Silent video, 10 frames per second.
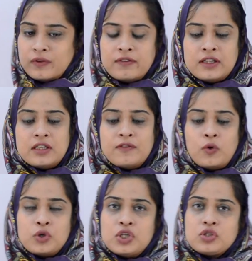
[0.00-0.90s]
will be the
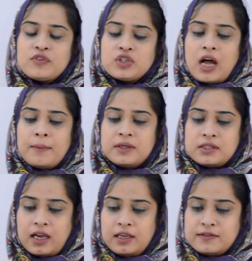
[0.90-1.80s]
devotees of Shabd
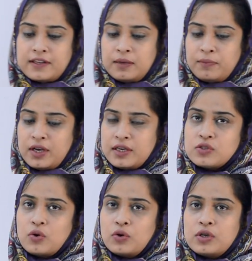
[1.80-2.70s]
Bithai celebrate
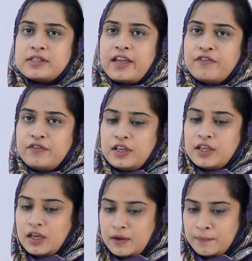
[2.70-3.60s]
his urs
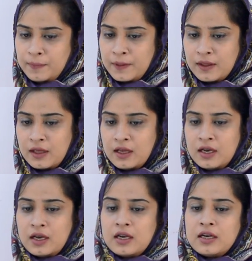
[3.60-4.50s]
every year.
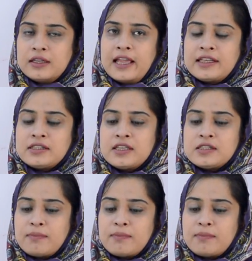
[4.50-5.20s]
Next is